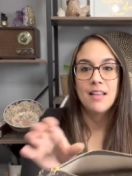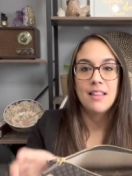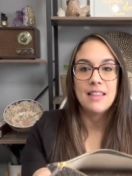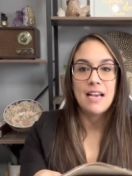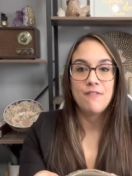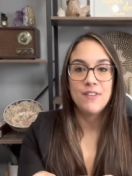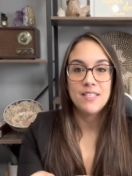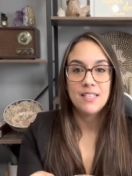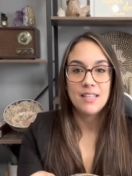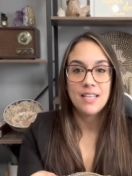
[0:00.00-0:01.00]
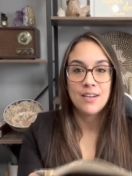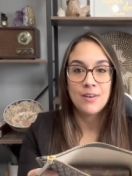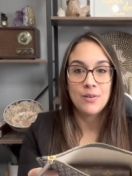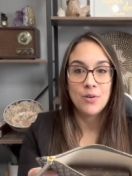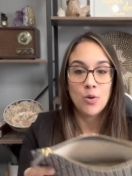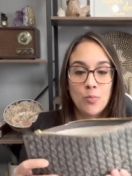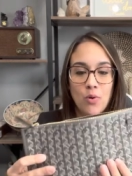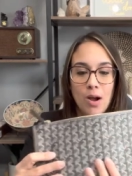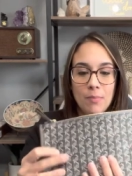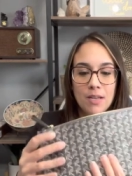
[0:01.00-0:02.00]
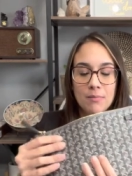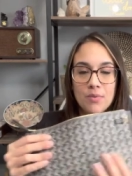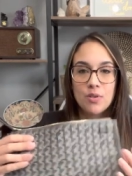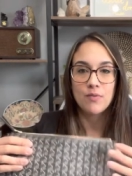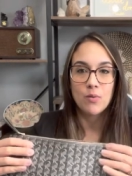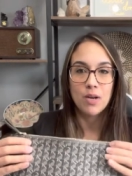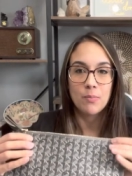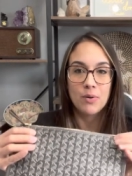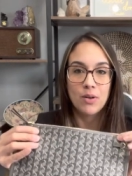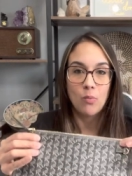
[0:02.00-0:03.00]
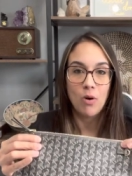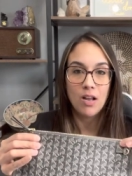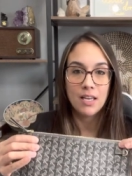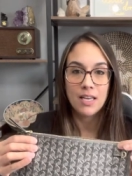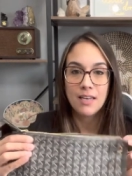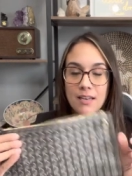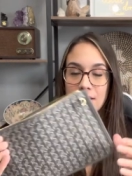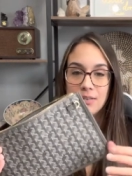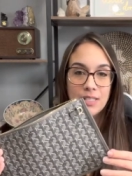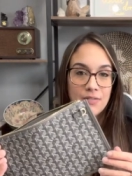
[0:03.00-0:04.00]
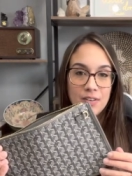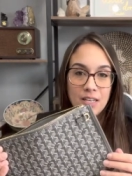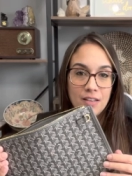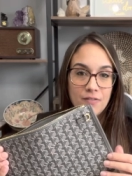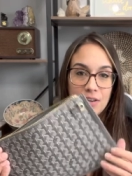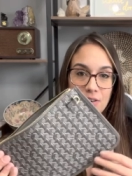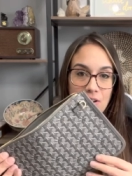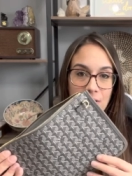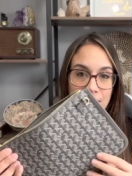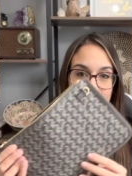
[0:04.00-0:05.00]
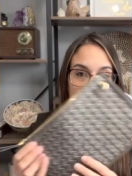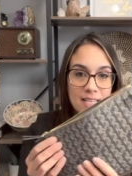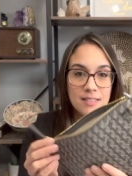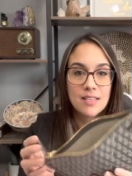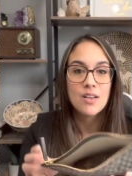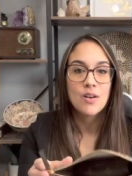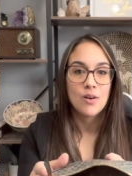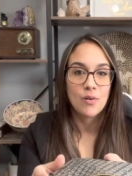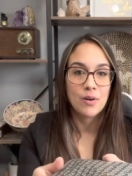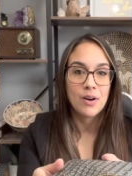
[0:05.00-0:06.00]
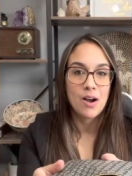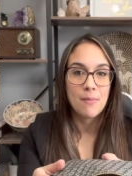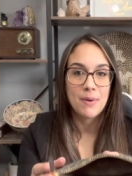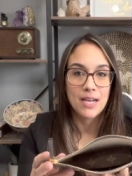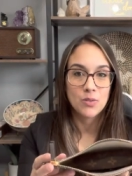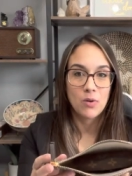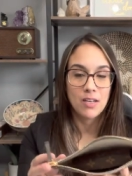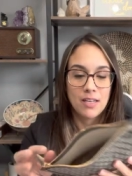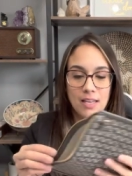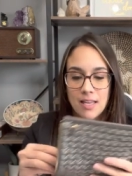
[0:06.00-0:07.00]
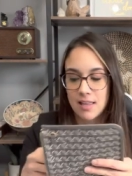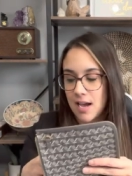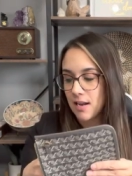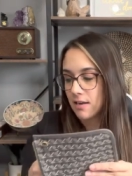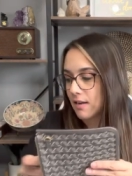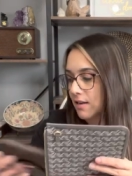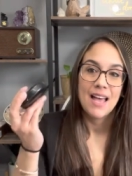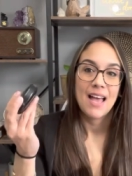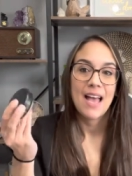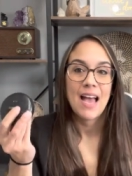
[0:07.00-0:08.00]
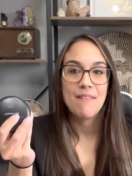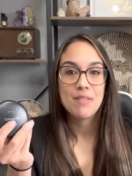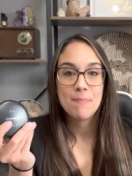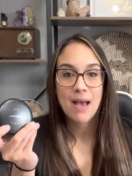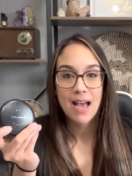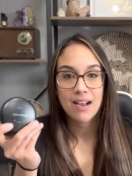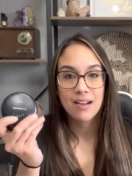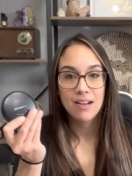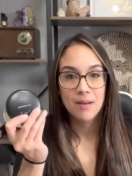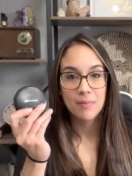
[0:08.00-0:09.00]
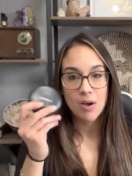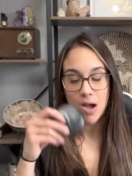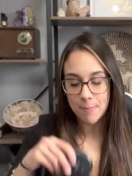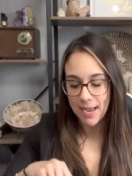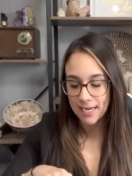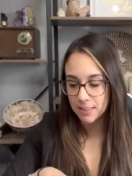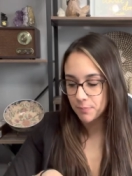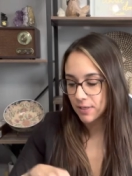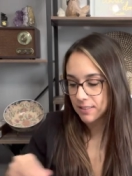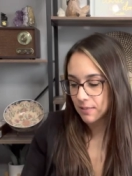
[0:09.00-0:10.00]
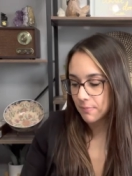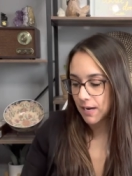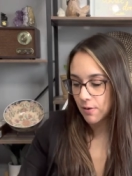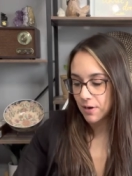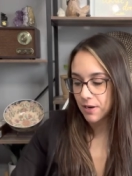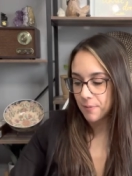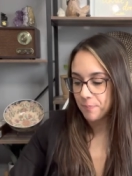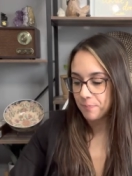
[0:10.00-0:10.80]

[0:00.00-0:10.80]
that fits in there, no problem. So if you want to put a wallet, it'll definitely fit a card case or a compact wallet like that. I have the MAC um, compact pressing powder,